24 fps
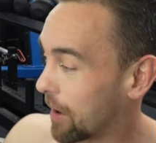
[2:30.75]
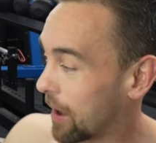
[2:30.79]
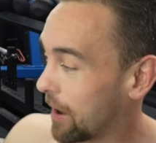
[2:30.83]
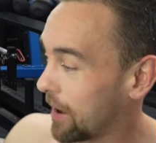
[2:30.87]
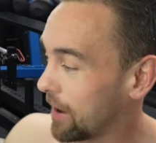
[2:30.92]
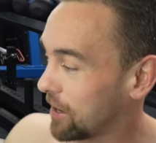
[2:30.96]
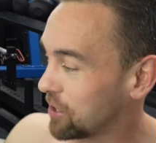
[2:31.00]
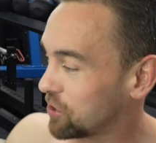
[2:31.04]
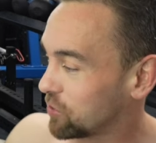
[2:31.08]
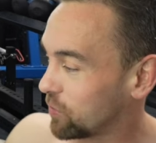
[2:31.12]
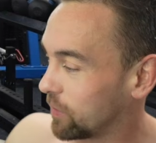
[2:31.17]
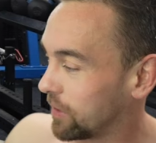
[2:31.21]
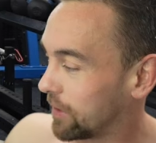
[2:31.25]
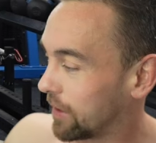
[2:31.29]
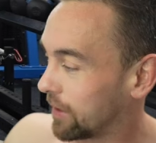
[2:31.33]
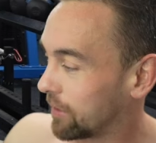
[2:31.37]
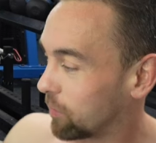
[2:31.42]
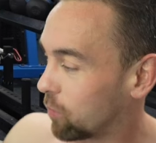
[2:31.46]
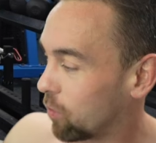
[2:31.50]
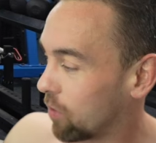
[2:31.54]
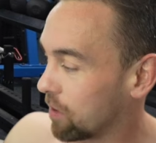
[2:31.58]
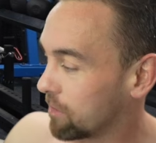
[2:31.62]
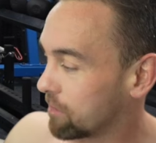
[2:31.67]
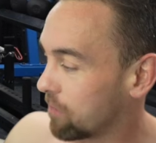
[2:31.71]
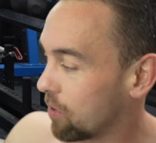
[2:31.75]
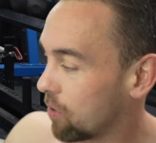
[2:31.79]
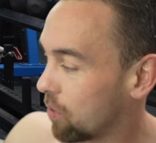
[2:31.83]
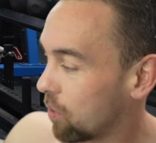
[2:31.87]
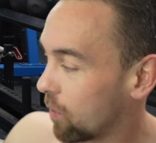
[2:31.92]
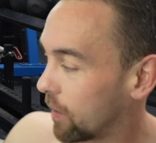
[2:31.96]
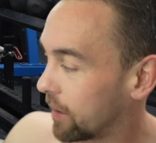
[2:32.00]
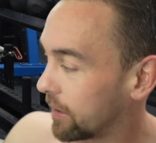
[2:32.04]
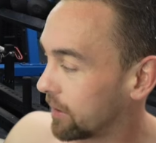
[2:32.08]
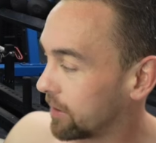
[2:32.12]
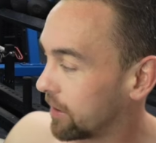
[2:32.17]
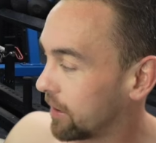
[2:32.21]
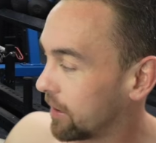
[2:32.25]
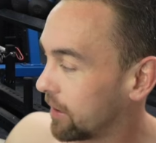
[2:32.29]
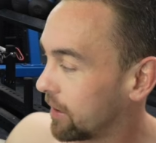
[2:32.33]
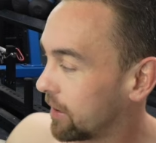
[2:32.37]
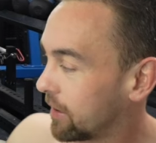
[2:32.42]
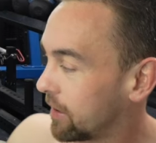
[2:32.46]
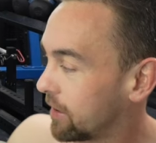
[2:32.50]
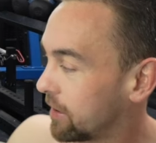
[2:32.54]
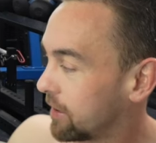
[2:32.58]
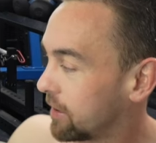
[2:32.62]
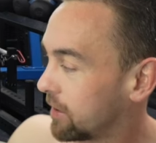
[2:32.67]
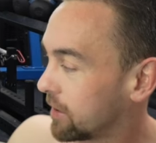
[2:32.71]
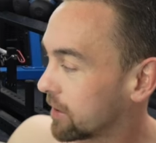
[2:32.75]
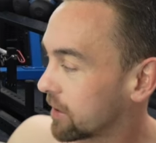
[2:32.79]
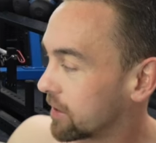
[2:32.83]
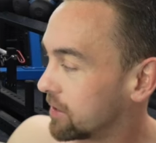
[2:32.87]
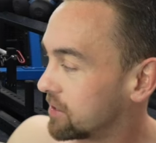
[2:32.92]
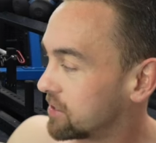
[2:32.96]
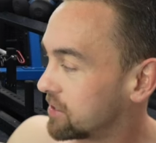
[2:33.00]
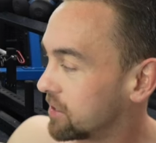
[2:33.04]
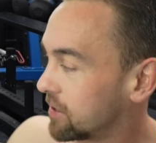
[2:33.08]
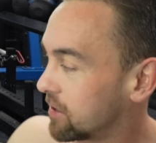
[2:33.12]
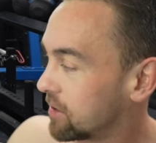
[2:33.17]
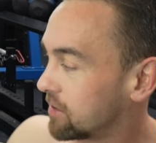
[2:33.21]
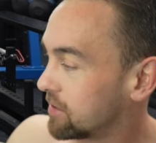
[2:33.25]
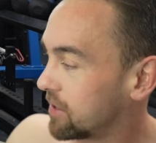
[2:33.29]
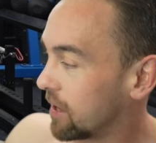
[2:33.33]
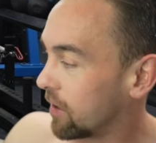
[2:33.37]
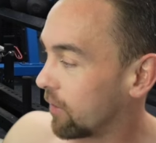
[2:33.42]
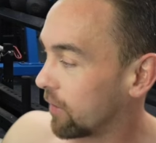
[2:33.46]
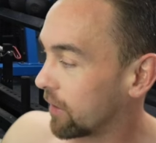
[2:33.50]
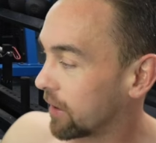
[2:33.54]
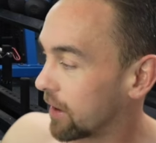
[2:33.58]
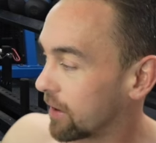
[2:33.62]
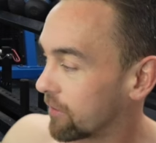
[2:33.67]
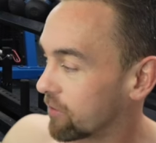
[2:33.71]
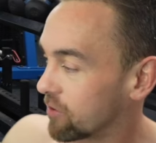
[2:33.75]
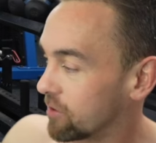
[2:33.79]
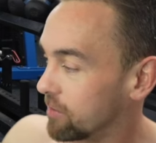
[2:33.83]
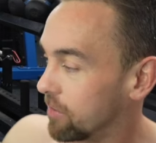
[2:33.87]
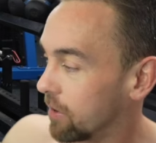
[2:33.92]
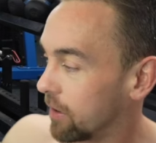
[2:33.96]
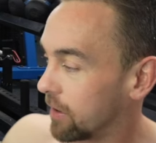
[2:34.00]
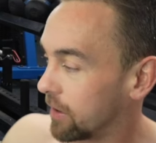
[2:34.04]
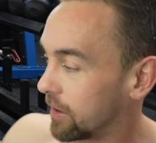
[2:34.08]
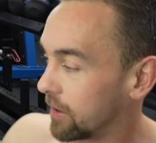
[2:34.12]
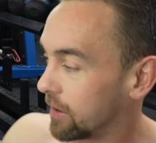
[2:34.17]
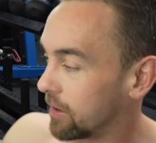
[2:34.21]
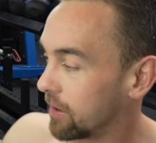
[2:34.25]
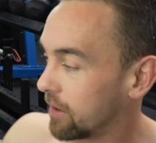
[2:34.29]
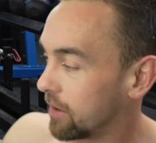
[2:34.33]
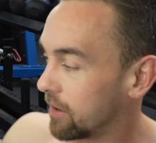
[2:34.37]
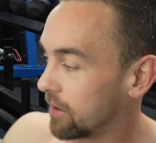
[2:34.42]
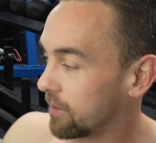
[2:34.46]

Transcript: I actually, at one point, considered telling everybody